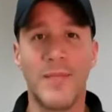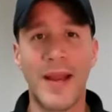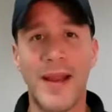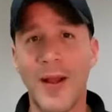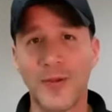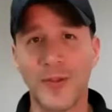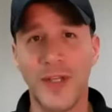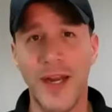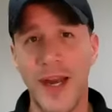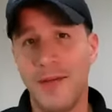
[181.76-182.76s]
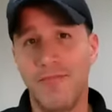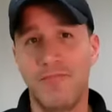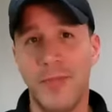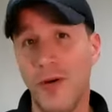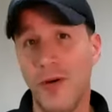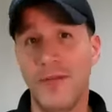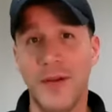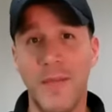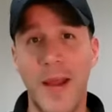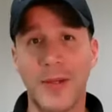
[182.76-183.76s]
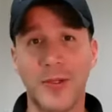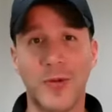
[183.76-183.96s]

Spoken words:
my counselor said, "Hey, you don't have to come back to